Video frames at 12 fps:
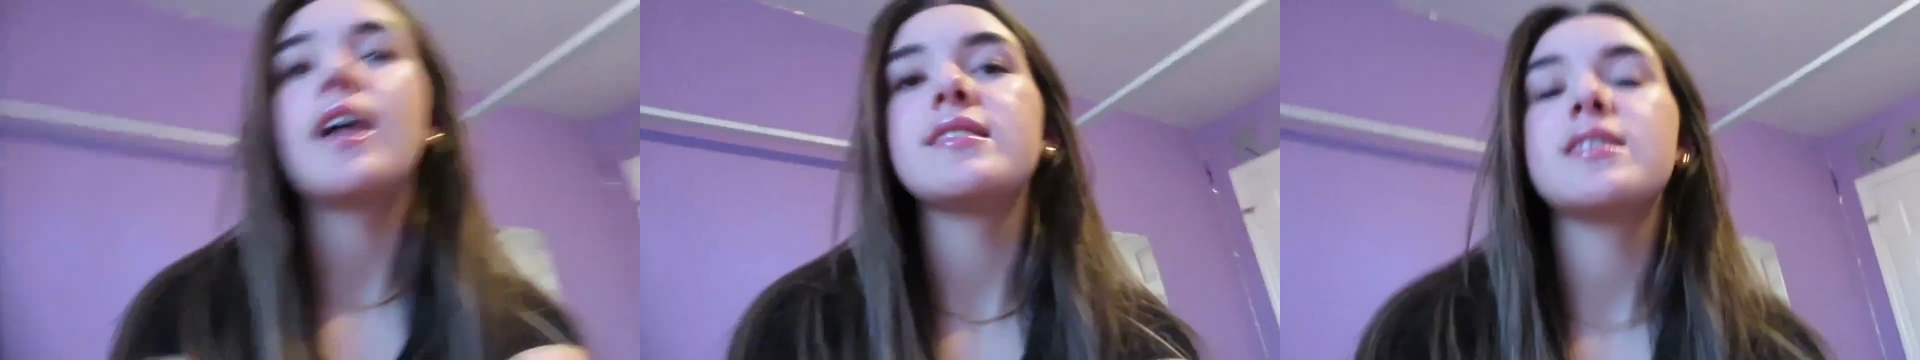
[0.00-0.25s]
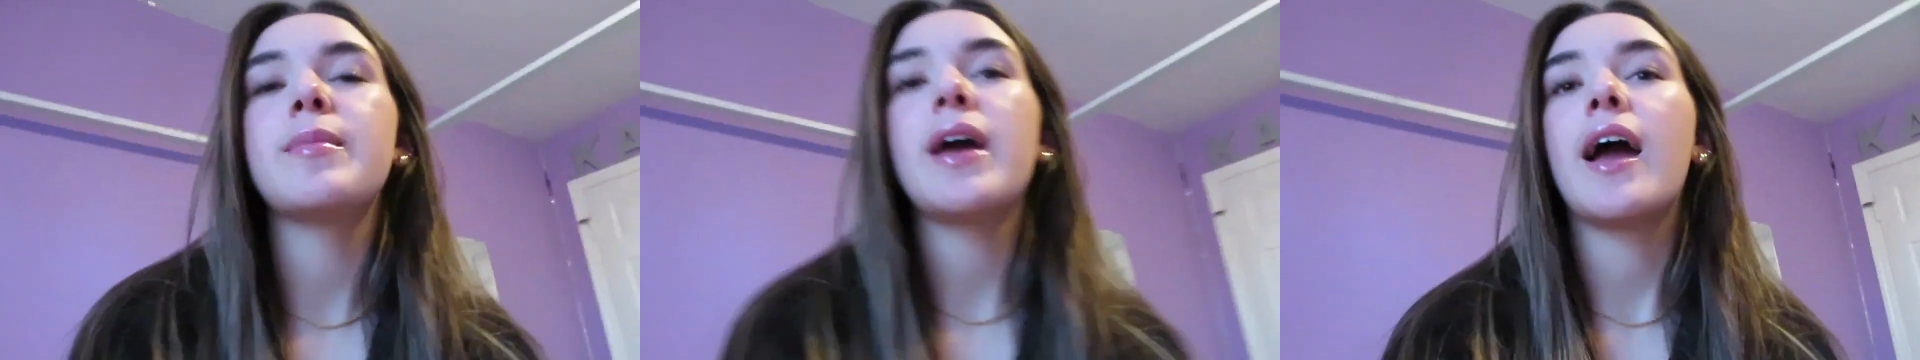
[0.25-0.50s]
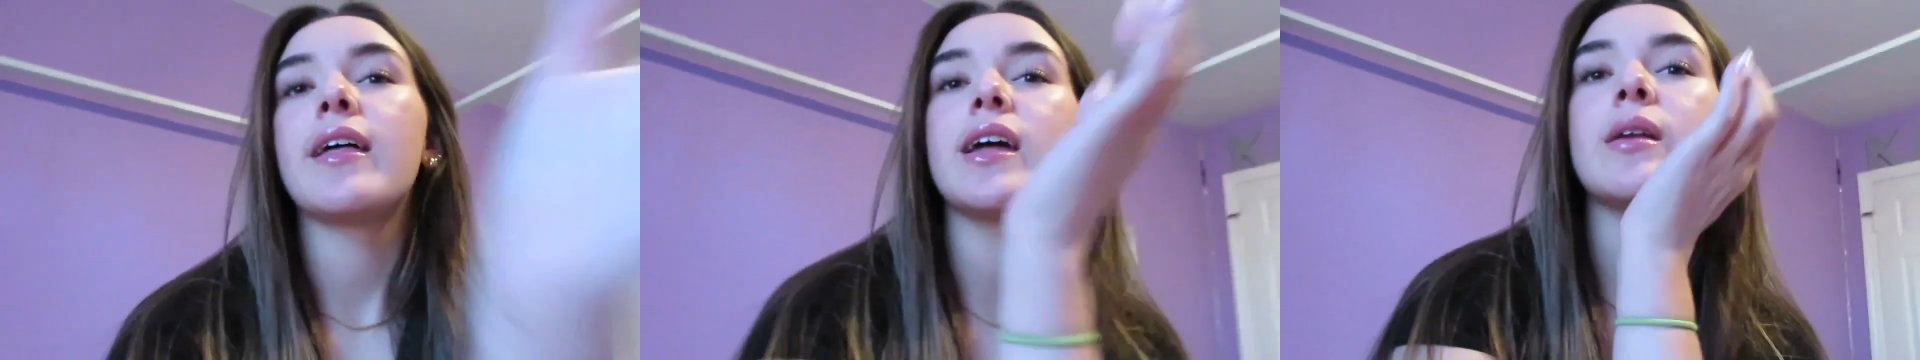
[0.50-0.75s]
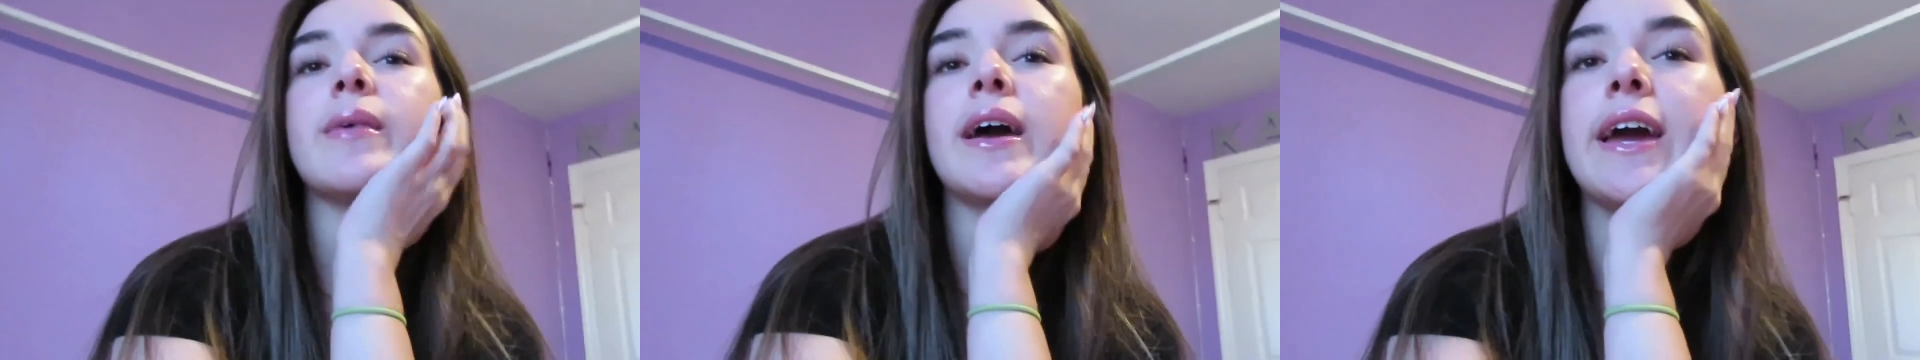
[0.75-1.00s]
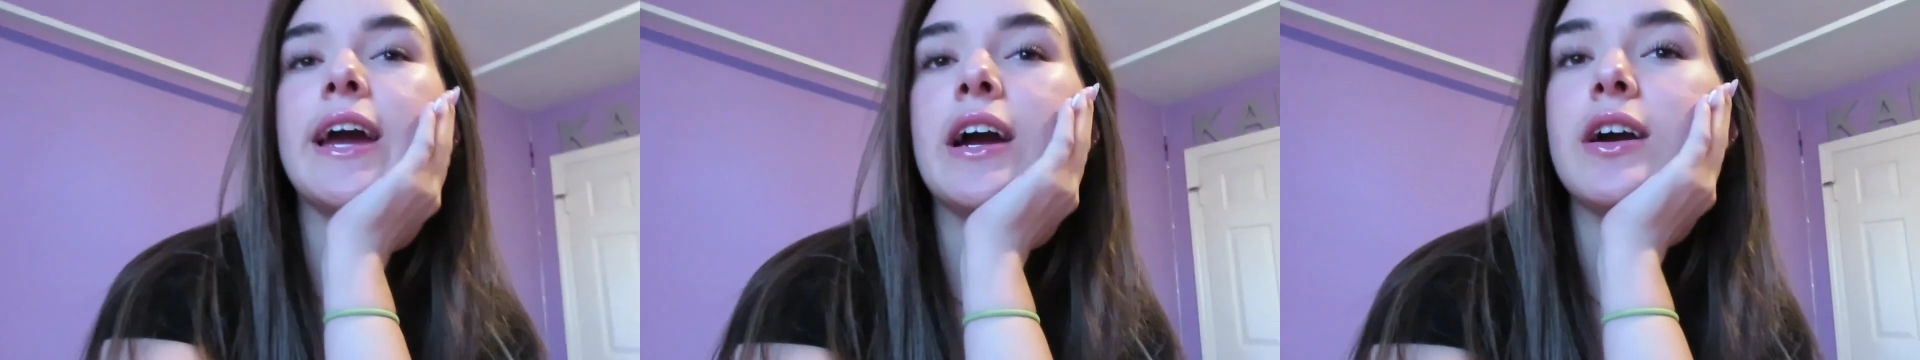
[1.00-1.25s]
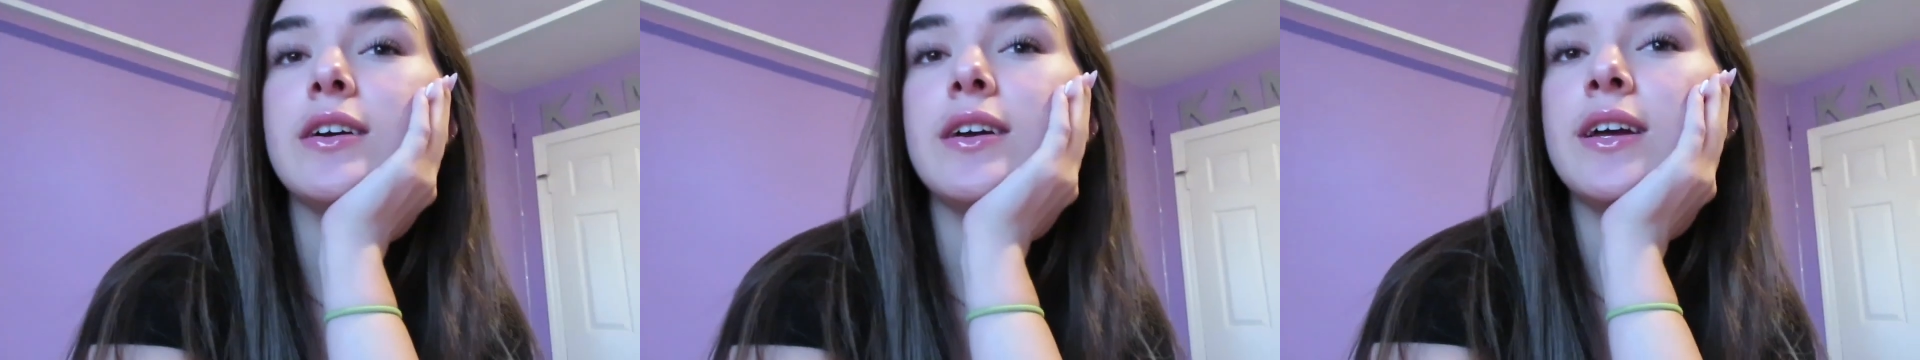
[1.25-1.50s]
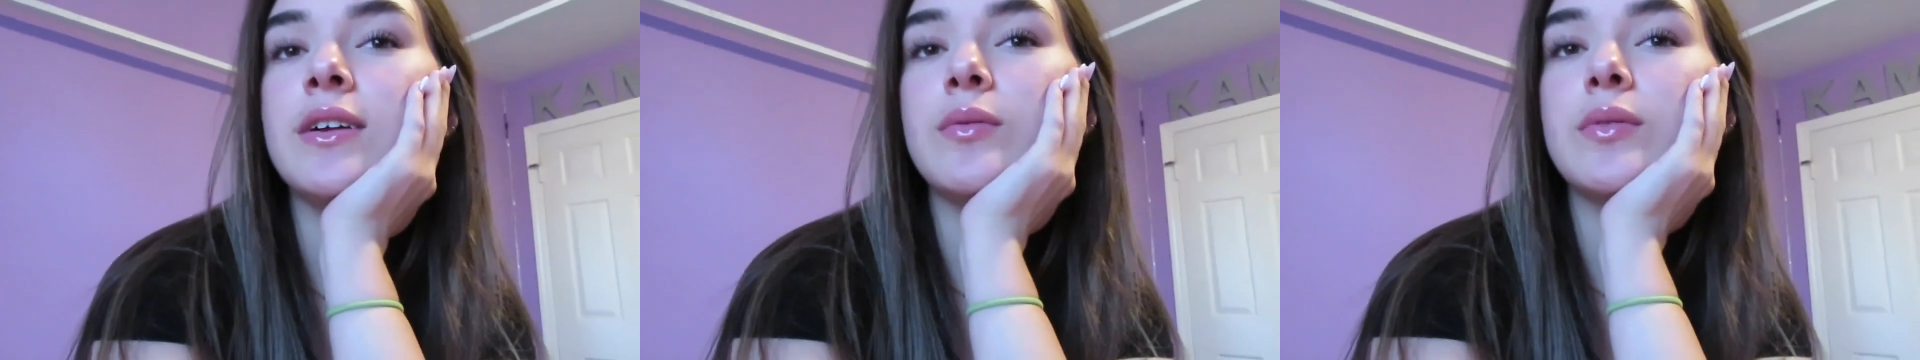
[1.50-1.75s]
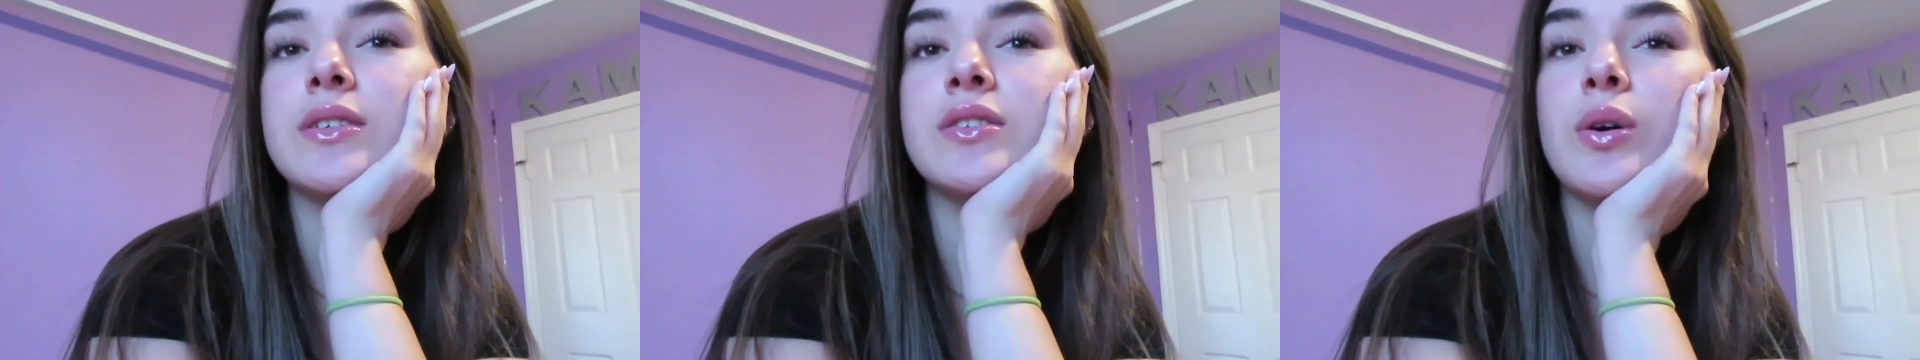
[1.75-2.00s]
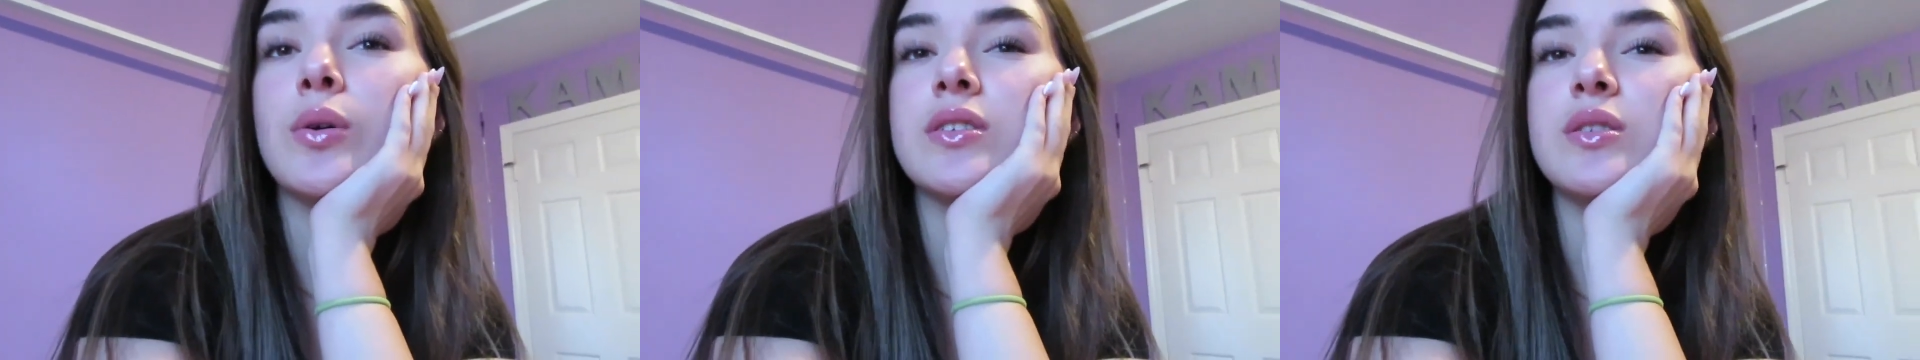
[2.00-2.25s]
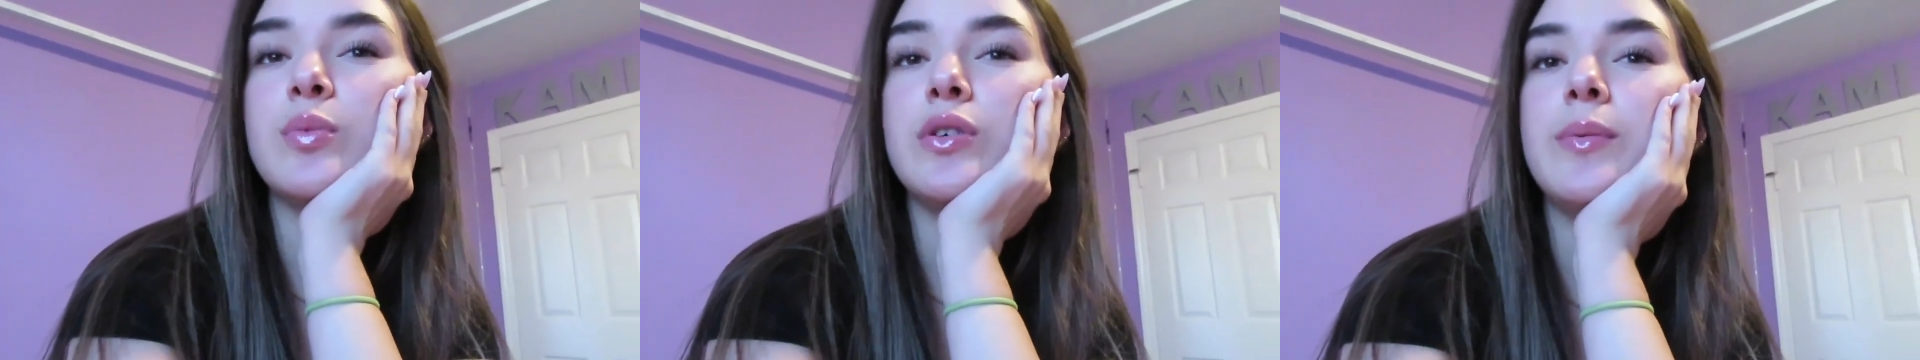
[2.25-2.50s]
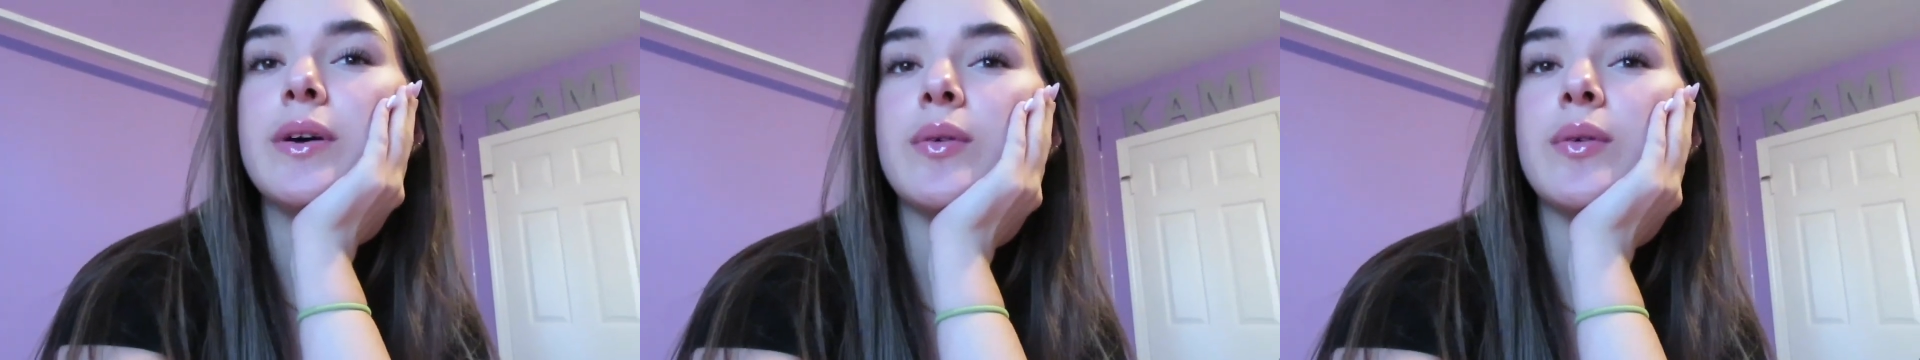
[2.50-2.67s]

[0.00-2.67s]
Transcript: last time I highlighted my hair, it was noticeable,